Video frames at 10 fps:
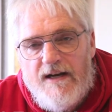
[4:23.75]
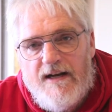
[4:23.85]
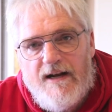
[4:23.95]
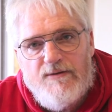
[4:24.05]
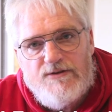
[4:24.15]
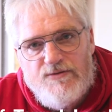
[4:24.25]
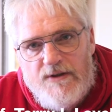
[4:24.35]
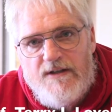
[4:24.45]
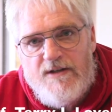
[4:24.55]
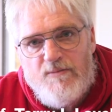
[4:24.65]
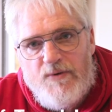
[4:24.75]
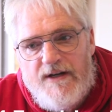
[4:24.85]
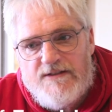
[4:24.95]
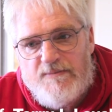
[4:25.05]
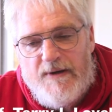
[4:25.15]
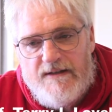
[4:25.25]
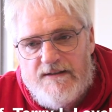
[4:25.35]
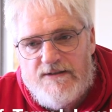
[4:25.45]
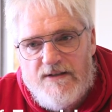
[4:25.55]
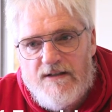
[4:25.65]
And I was really impressed by
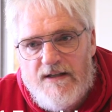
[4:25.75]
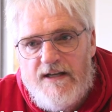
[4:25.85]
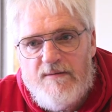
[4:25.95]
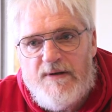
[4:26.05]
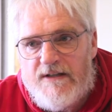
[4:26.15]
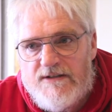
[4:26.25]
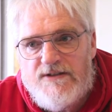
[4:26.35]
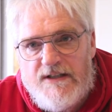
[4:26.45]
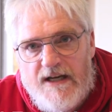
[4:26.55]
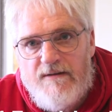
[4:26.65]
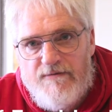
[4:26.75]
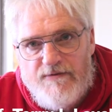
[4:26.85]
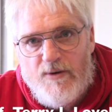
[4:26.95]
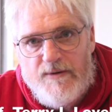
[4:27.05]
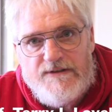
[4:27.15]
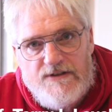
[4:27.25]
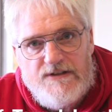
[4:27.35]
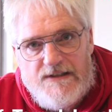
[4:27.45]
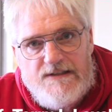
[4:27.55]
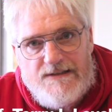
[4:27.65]
this young lady because she came forward and
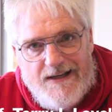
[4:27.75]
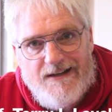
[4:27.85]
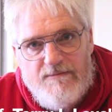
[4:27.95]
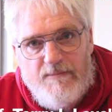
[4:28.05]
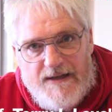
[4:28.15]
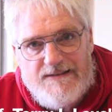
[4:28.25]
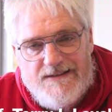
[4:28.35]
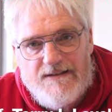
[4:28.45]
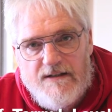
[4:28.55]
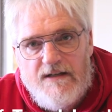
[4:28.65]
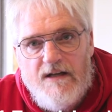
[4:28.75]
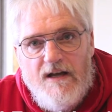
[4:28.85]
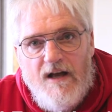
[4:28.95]
she said basically,